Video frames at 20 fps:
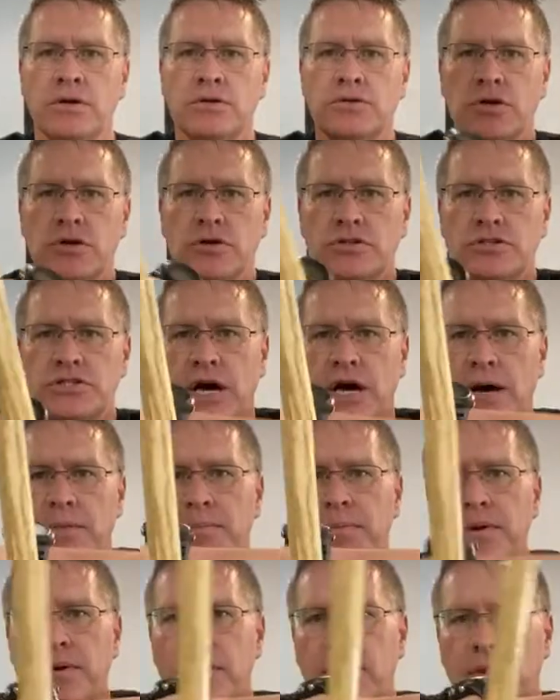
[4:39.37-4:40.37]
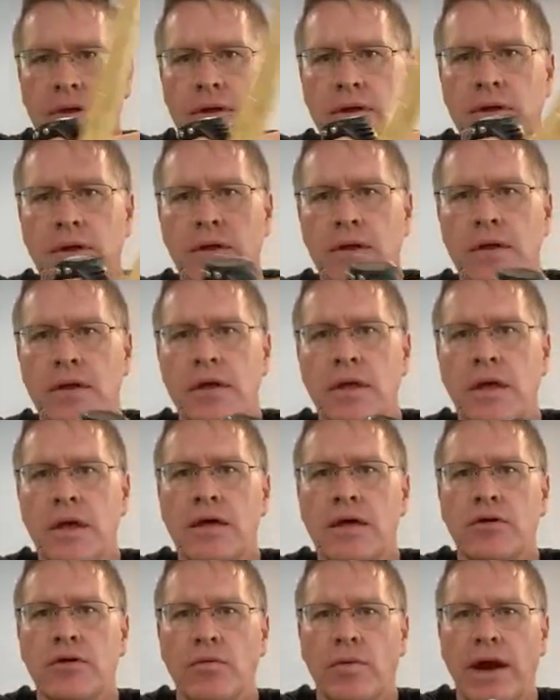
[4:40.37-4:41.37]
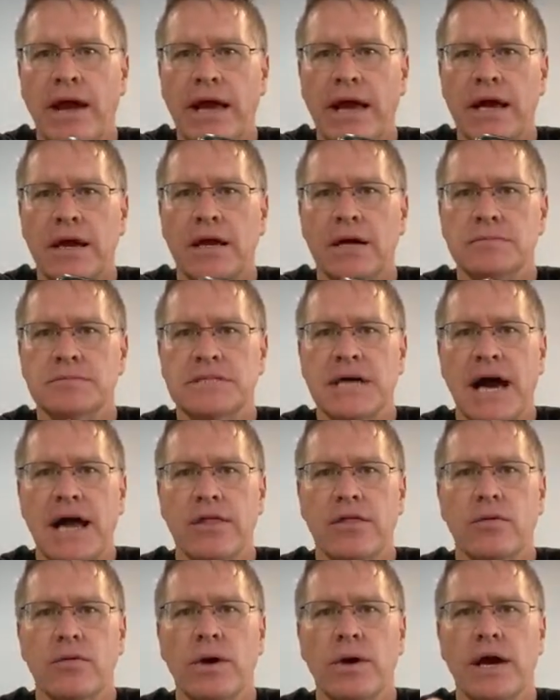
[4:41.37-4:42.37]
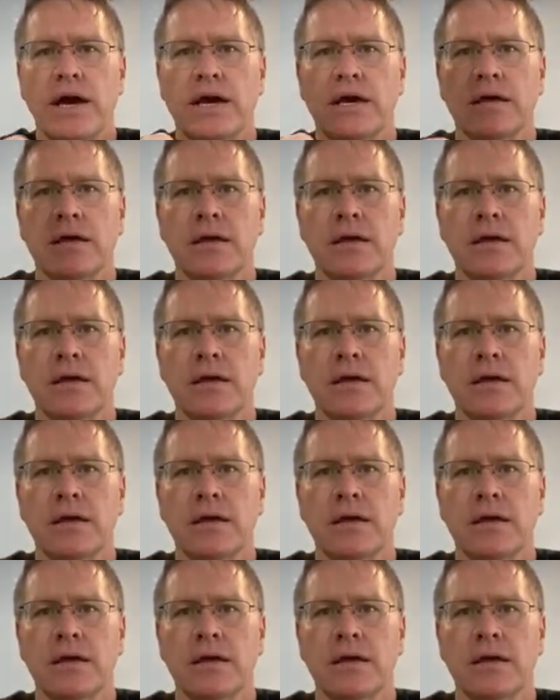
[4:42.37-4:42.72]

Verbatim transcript: turns up. The right hand comes out of the way,